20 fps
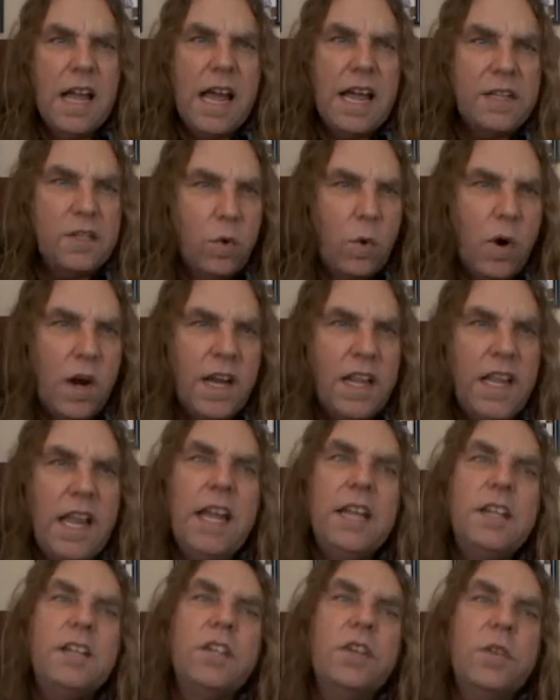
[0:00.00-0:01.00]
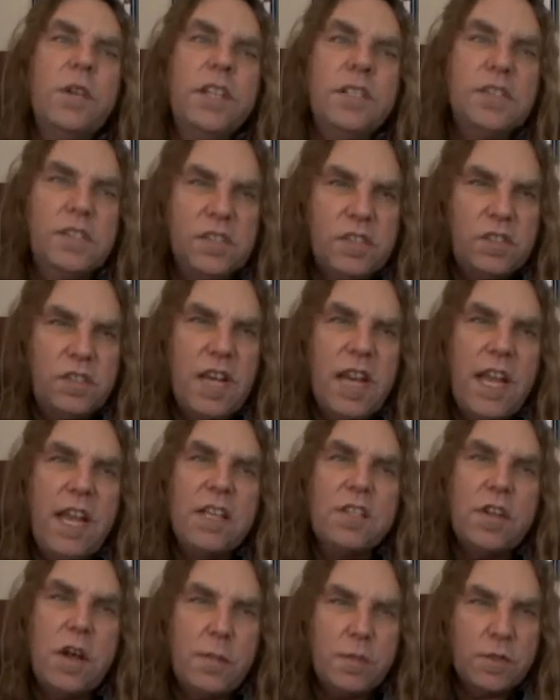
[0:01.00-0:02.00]
at 28 degrees and
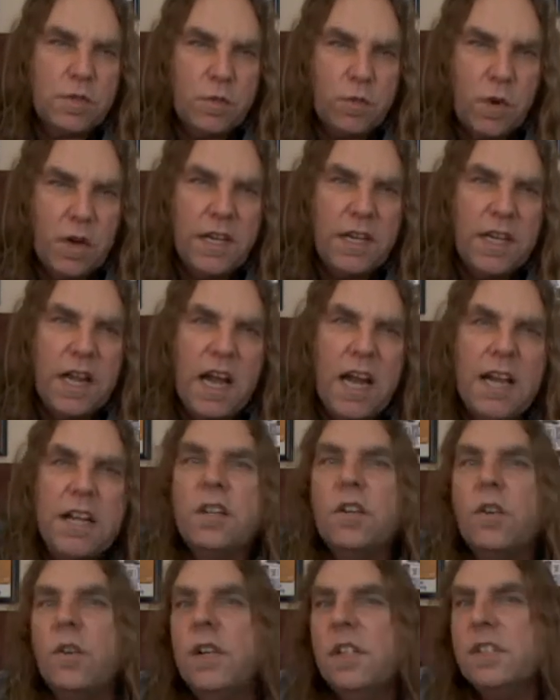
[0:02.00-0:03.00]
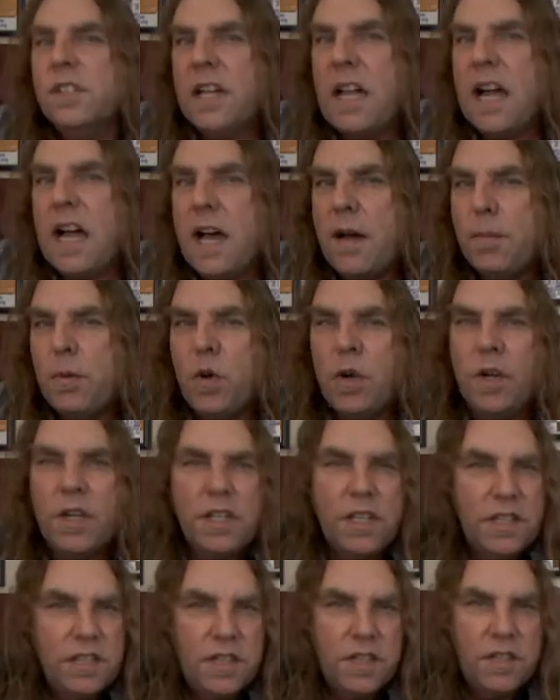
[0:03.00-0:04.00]
change, almost 29 degrees of Capricorn.
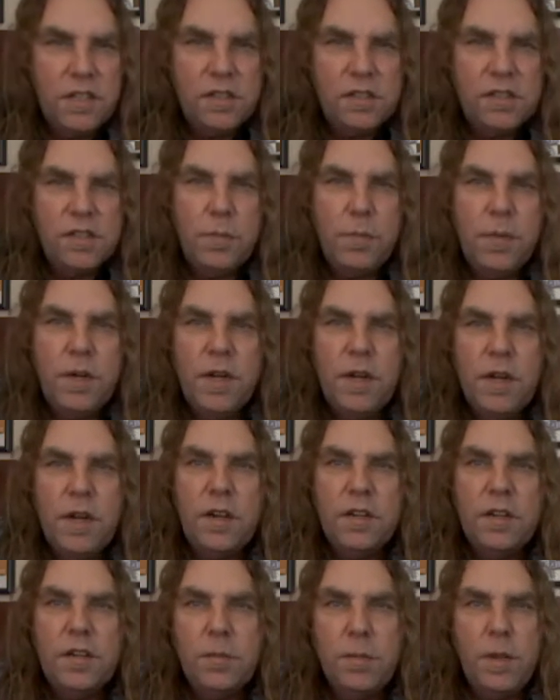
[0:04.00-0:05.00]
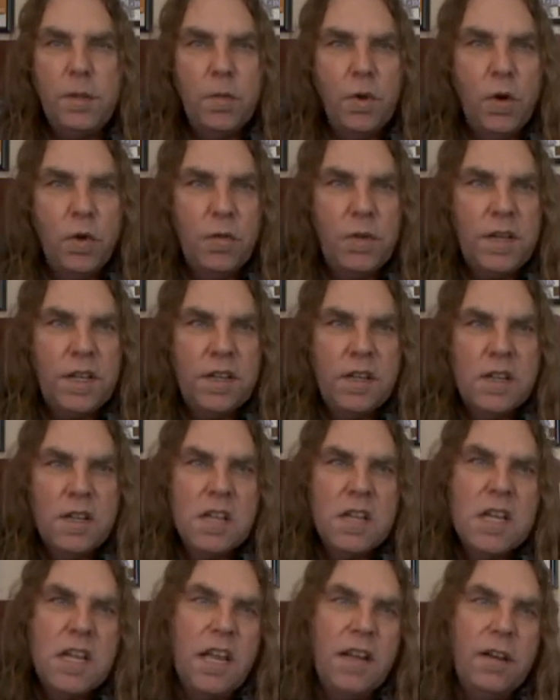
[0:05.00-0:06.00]
It continues to appear to be moving
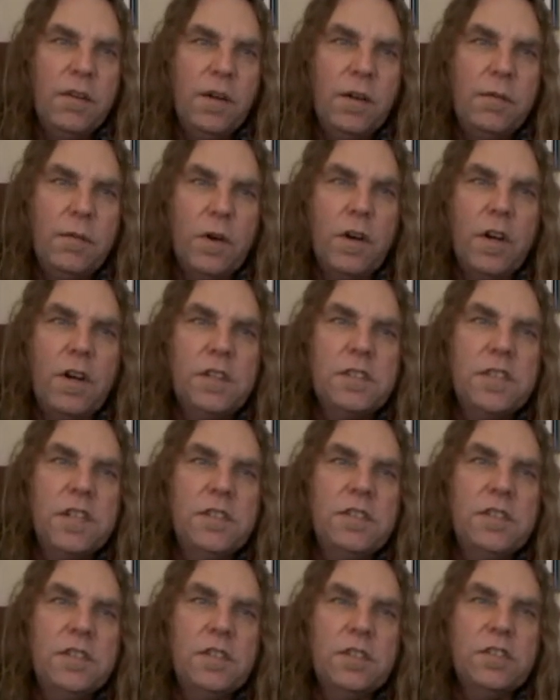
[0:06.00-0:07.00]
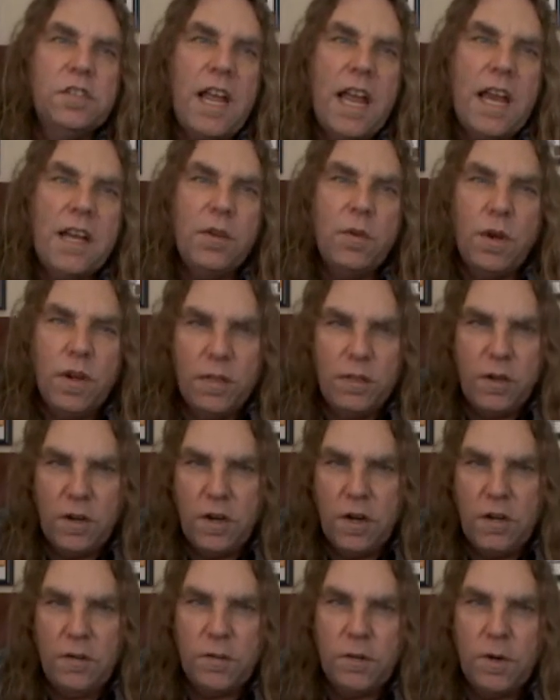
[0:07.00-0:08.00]
in reverse until January
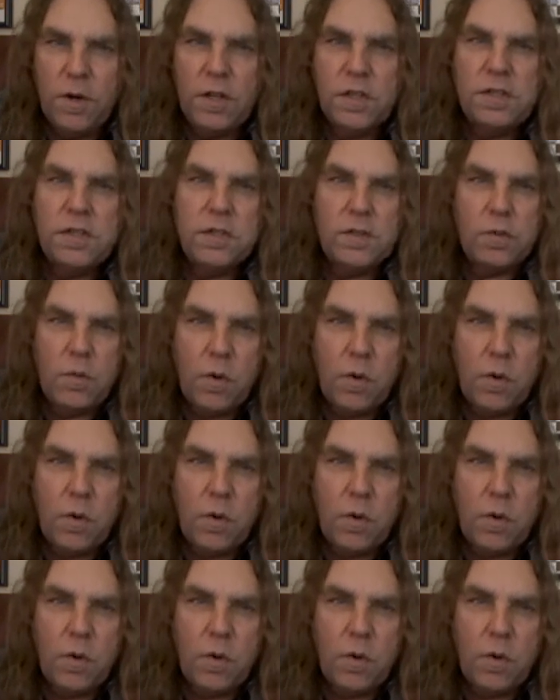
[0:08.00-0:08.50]
31st of